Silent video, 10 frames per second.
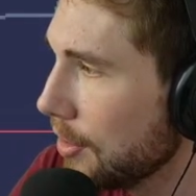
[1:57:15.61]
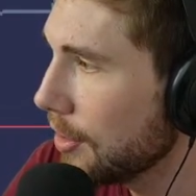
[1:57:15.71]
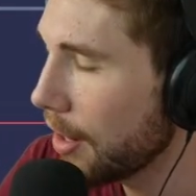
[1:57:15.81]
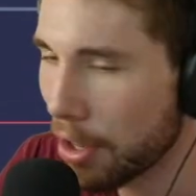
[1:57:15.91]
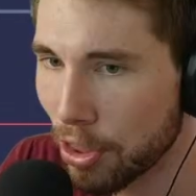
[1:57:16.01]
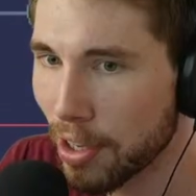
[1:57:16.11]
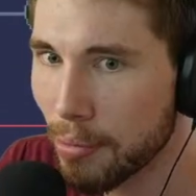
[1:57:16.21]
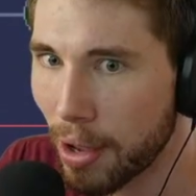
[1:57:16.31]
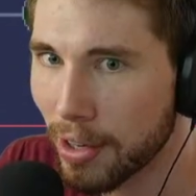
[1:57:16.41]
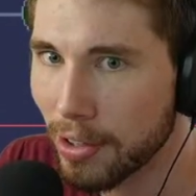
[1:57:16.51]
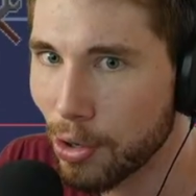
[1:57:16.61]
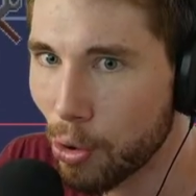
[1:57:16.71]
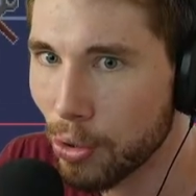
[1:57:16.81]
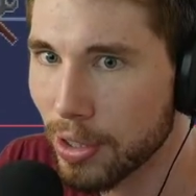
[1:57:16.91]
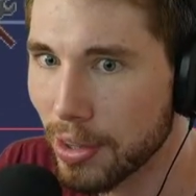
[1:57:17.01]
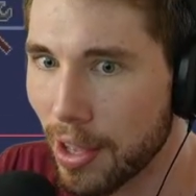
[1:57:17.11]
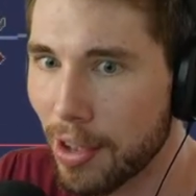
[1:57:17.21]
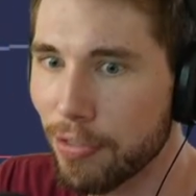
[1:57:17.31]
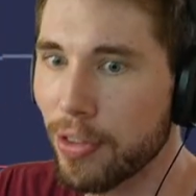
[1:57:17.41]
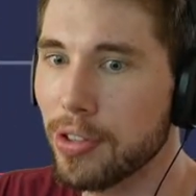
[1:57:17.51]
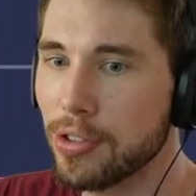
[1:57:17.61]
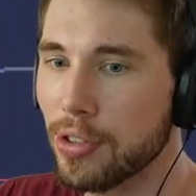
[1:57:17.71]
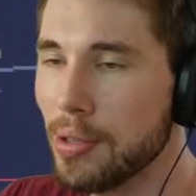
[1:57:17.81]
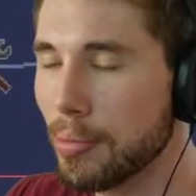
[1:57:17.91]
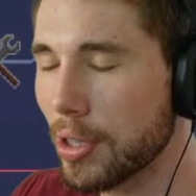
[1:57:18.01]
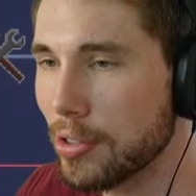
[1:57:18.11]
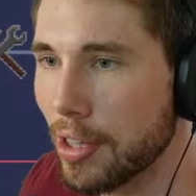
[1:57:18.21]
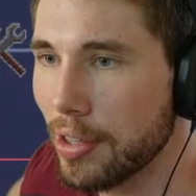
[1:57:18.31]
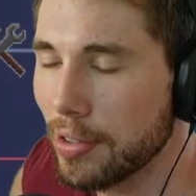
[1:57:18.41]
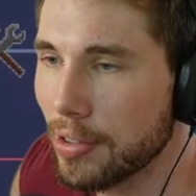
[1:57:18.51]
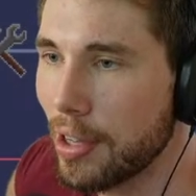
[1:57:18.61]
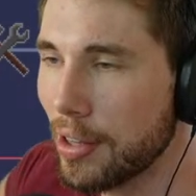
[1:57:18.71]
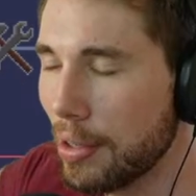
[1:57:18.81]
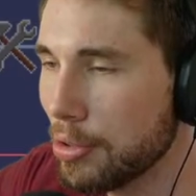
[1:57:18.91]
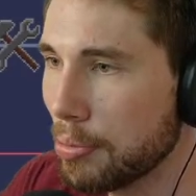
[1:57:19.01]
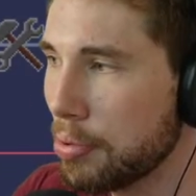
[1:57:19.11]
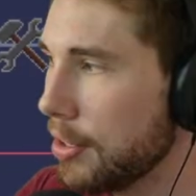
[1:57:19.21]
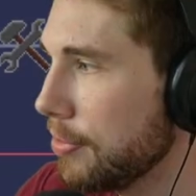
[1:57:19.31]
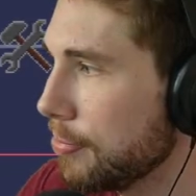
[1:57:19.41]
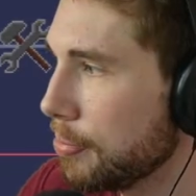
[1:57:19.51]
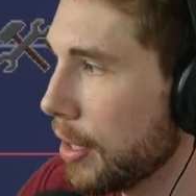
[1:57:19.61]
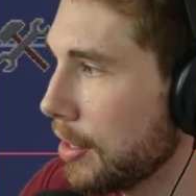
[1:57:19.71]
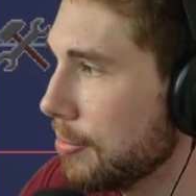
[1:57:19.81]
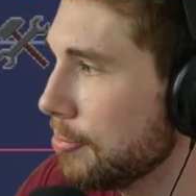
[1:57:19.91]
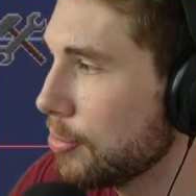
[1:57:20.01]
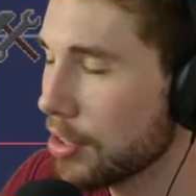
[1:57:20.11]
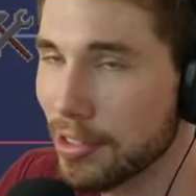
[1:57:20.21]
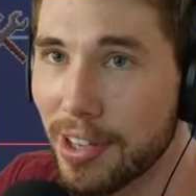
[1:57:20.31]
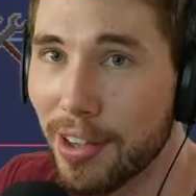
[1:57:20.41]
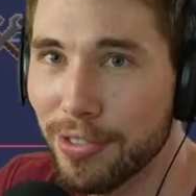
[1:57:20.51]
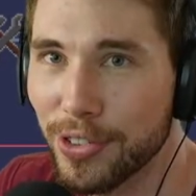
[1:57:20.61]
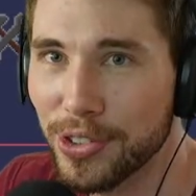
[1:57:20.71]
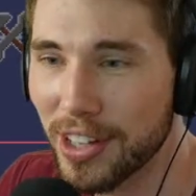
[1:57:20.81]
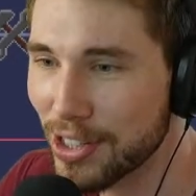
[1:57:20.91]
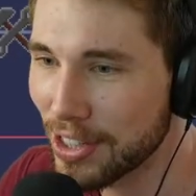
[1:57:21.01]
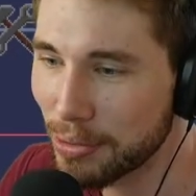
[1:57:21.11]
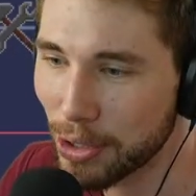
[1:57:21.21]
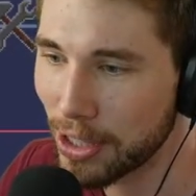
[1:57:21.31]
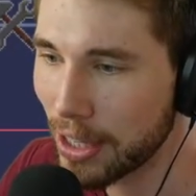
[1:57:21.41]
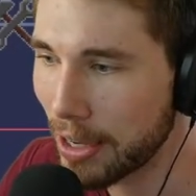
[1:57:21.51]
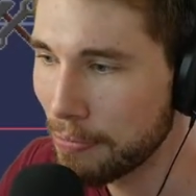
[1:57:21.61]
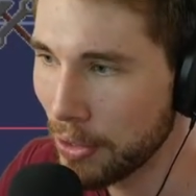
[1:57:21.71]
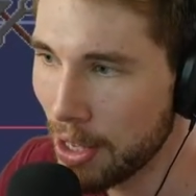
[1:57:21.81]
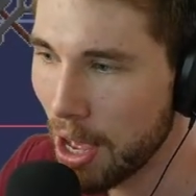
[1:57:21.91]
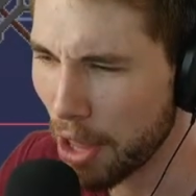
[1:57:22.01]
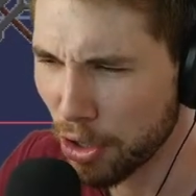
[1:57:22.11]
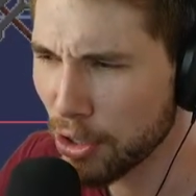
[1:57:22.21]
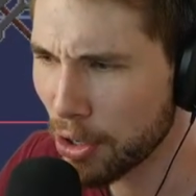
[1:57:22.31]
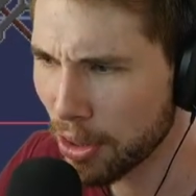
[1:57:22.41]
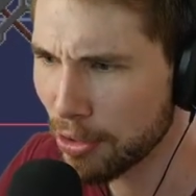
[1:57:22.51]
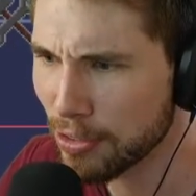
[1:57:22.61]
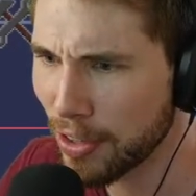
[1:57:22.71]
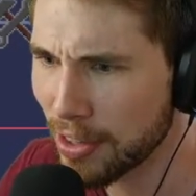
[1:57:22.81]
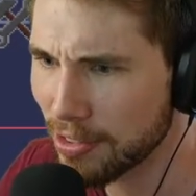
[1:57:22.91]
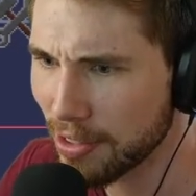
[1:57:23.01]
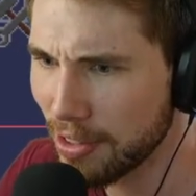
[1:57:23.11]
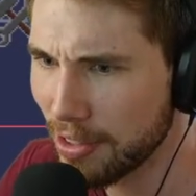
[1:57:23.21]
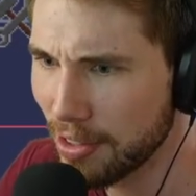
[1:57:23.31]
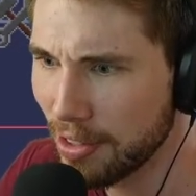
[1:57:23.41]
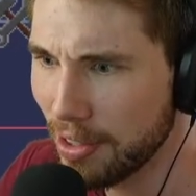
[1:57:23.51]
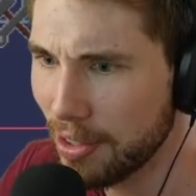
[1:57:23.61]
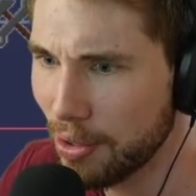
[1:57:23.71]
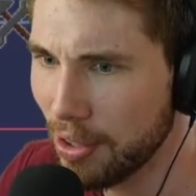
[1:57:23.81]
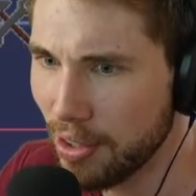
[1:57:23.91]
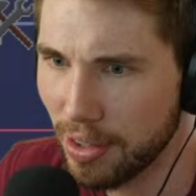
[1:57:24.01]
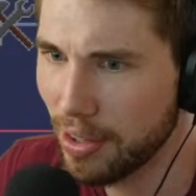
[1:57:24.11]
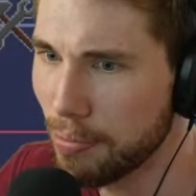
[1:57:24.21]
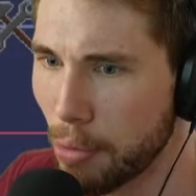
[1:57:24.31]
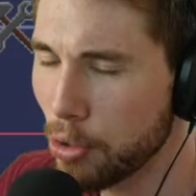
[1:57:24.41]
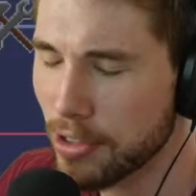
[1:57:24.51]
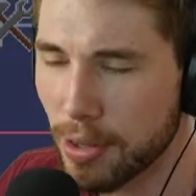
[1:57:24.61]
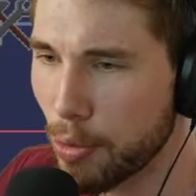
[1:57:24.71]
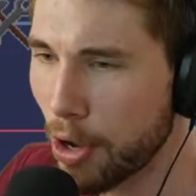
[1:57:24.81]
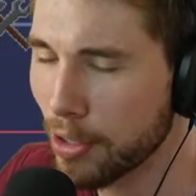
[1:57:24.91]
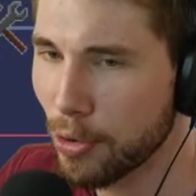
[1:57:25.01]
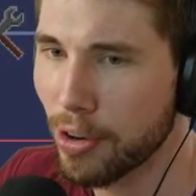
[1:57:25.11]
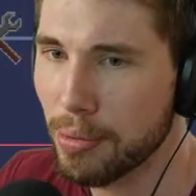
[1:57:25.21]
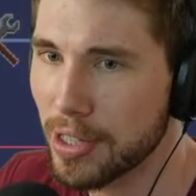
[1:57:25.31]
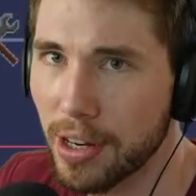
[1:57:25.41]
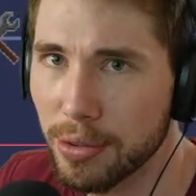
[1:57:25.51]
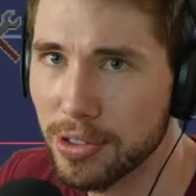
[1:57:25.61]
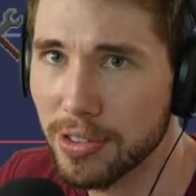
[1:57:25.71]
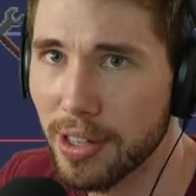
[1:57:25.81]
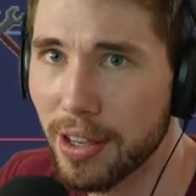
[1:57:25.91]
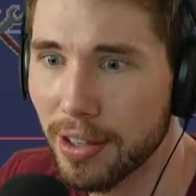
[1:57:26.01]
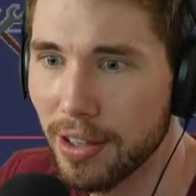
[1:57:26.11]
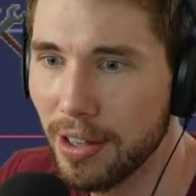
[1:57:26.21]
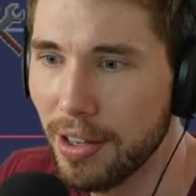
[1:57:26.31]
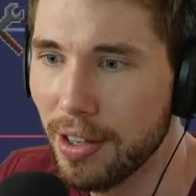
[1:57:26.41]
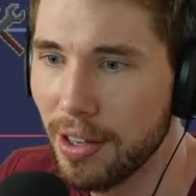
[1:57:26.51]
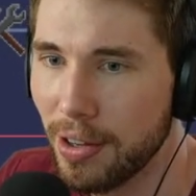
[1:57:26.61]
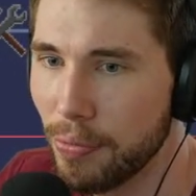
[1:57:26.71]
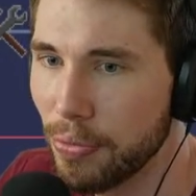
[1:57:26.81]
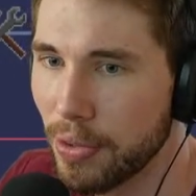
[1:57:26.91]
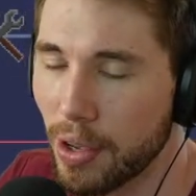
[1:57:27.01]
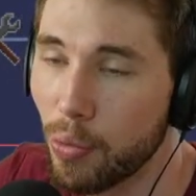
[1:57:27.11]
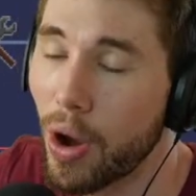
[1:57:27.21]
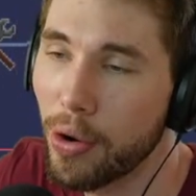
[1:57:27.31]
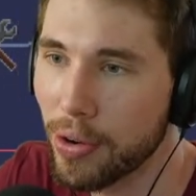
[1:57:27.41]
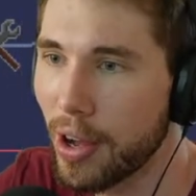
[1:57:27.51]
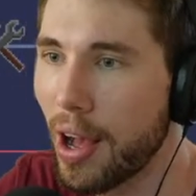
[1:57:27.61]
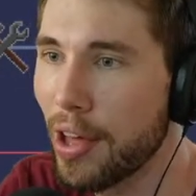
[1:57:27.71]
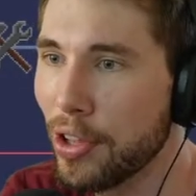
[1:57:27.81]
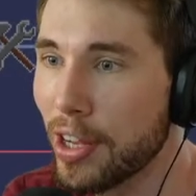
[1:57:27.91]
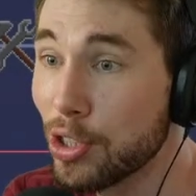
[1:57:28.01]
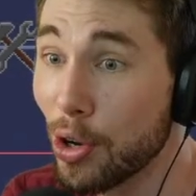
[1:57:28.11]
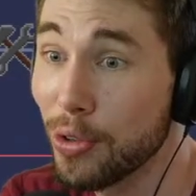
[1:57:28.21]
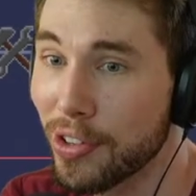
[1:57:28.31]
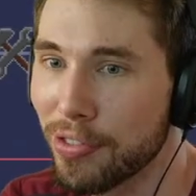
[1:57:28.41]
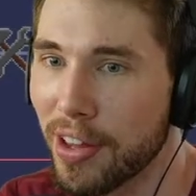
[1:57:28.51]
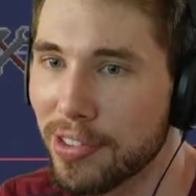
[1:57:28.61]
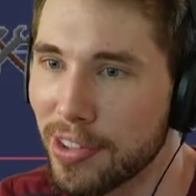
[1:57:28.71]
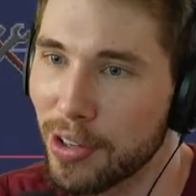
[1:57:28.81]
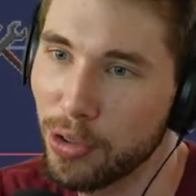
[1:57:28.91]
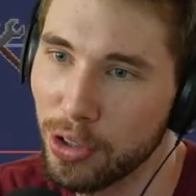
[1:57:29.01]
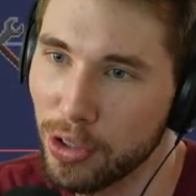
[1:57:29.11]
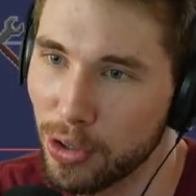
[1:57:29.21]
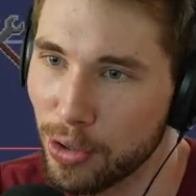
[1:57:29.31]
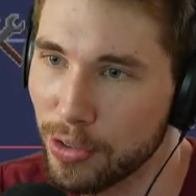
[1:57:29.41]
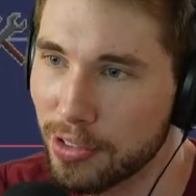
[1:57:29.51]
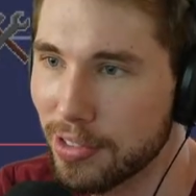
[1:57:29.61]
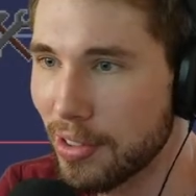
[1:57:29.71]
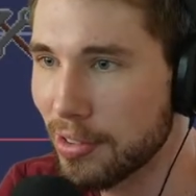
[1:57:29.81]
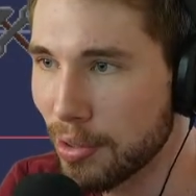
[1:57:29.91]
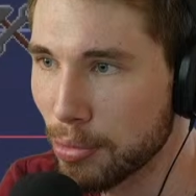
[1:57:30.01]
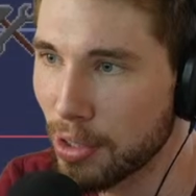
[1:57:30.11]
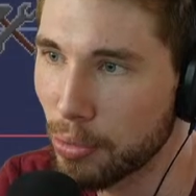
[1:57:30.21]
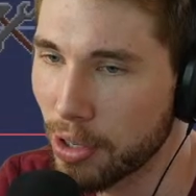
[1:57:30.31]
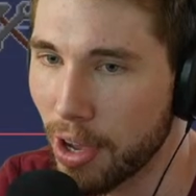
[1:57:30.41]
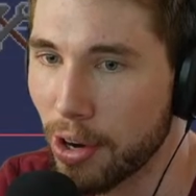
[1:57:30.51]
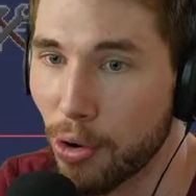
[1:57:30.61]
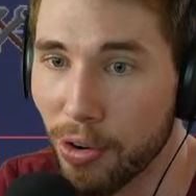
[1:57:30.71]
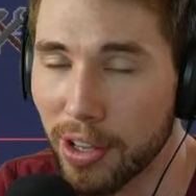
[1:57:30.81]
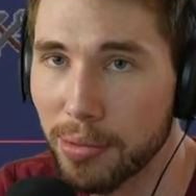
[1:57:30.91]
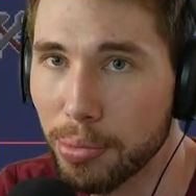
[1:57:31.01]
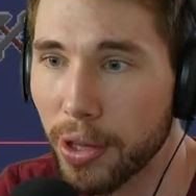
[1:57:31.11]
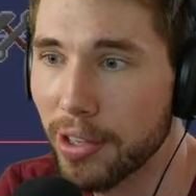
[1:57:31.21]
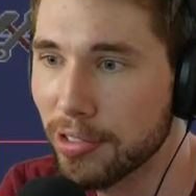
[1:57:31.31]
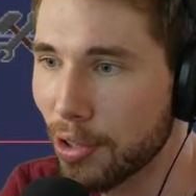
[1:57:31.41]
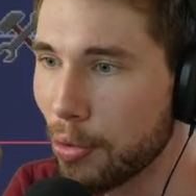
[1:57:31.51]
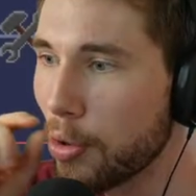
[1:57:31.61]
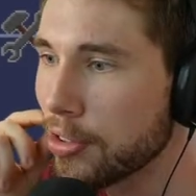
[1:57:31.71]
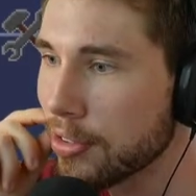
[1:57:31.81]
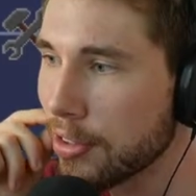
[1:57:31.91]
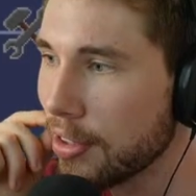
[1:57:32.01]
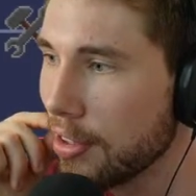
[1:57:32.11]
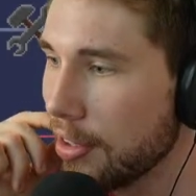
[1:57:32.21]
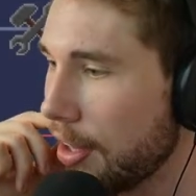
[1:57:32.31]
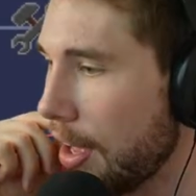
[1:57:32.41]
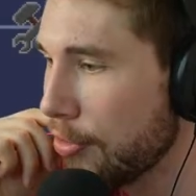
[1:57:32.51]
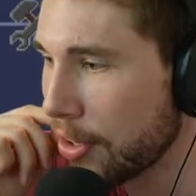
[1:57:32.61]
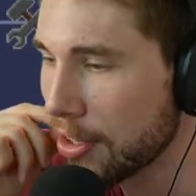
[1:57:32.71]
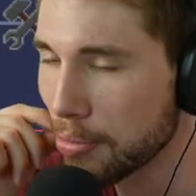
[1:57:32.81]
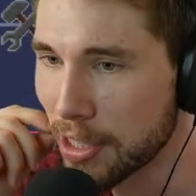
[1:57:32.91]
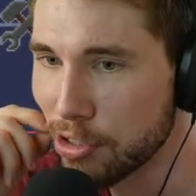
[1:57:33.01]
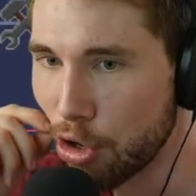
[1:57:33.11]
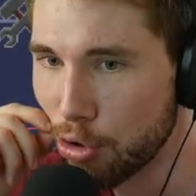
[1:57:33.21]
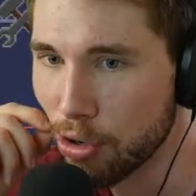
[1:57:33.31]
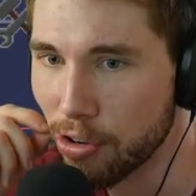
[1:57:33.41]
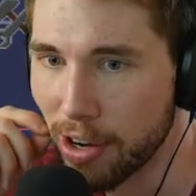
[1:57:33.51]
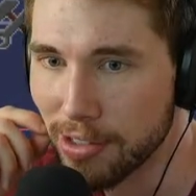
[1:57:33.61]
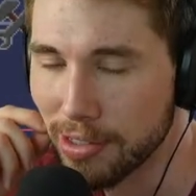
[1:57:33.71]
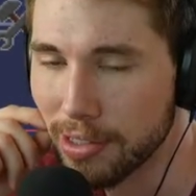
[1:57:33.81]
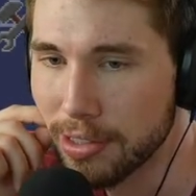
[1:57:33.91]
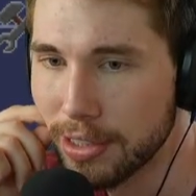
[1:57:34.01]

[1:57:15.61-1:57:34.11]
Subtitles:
And I think I might call it there for the stream, because I think that was a pretty bloody successful session. I'm not going to lie. I think a lot of those events, most of the work had already been done. It was just like, well, I think I chose events that used systems that were kind of already in place. So it wasn't ever going to be too crazy.